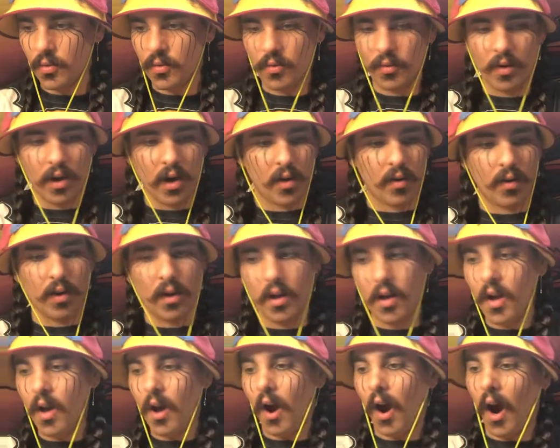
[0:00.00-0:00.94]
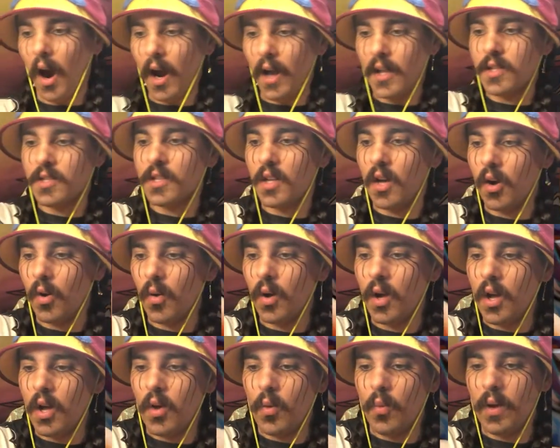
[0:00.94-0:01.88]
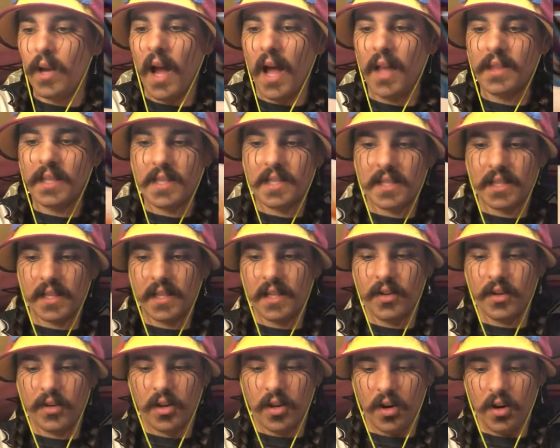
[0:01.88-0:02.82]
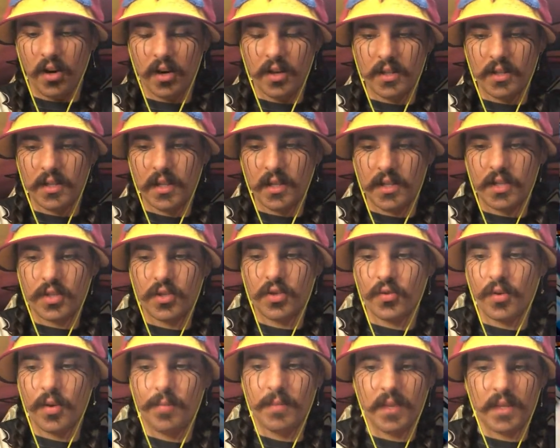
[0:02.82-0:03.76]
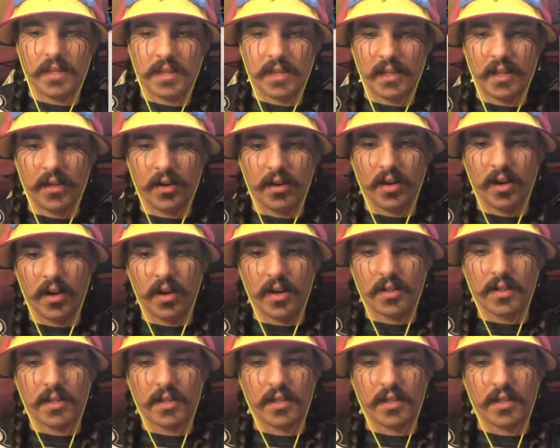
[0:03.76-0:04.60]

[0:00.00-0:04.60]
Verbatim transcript: in a row. All right, so we got these leader cards. Let's strip these leader cards